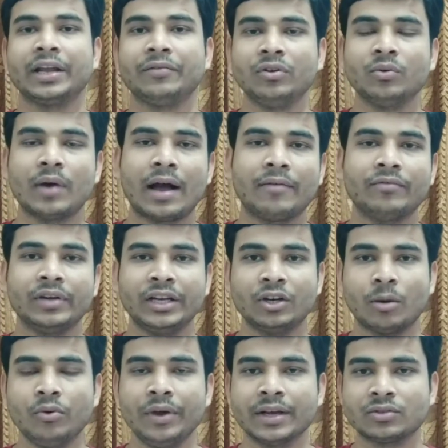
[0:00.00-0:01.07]
If you have E
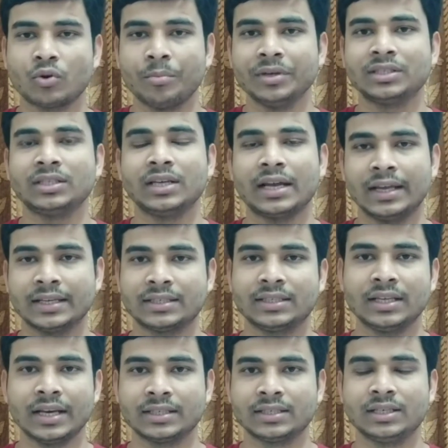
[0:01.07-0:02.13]
W S, O B C, S
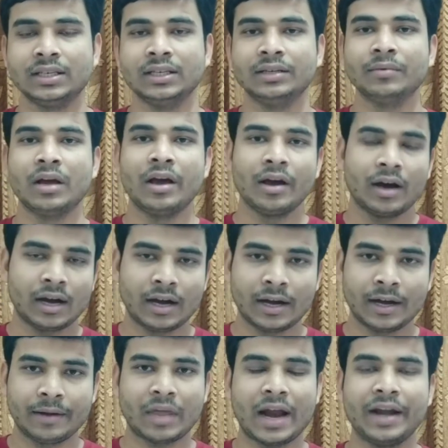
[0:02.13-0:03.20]
C S T,
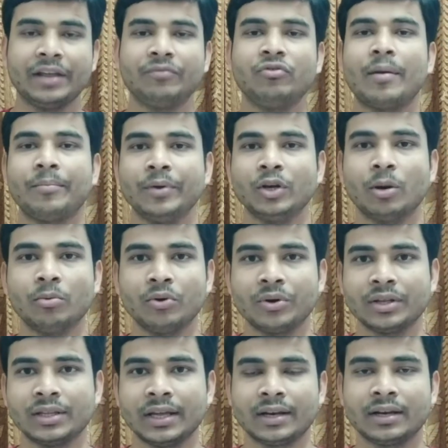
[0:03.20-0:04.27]
um, and if you have P W
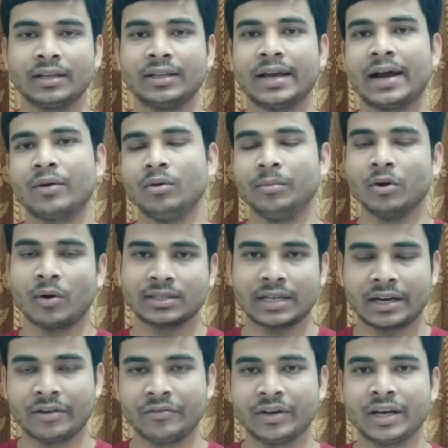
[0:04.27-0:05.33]
D, then there will be one
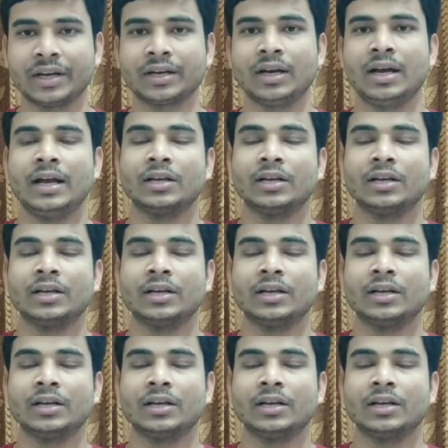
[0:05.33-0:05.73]
certificate.